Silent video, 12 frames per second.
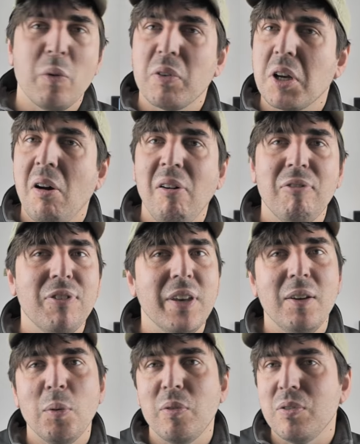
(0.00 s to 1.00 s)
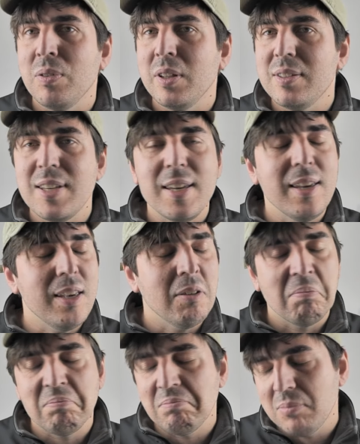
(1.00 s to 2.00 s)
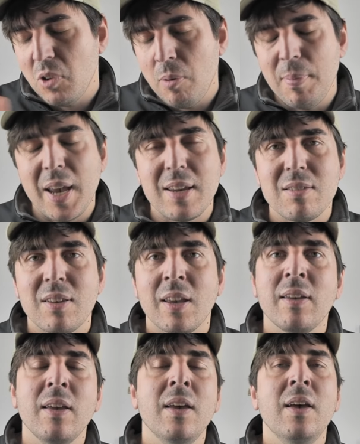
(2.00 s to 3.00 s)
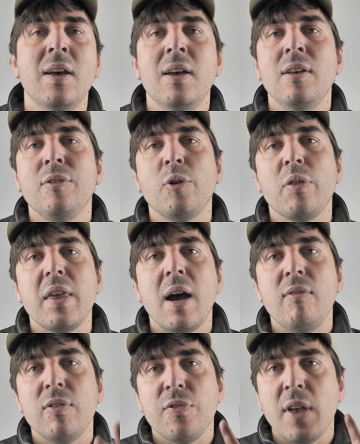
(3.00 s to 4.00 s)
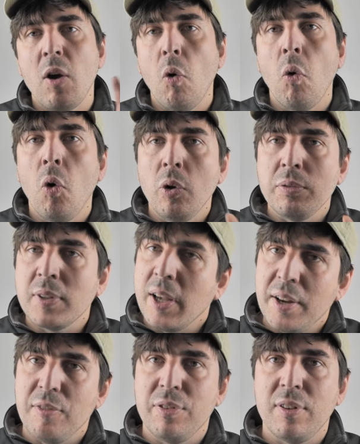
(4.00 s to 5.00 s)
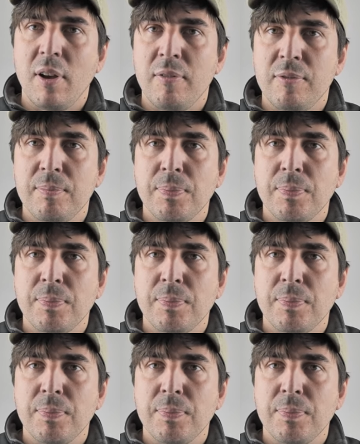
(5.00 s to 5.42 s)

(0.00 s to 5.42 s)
with coffee, with tea, amazing. So they have their own kind of stuff.